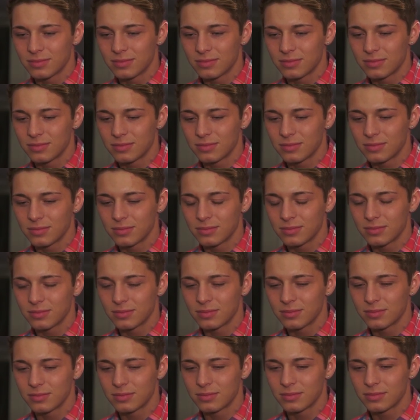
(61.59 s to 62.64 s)

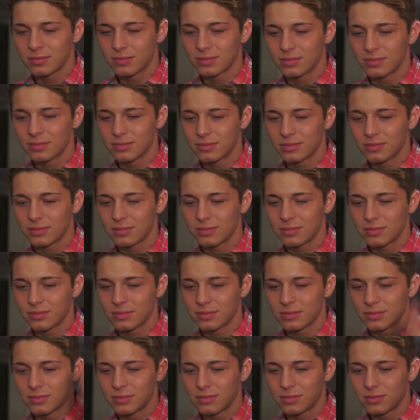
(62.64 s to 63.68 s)

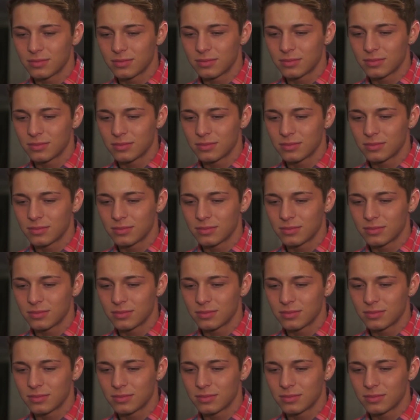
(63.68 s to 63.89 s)
No words are spoken by the person on screen.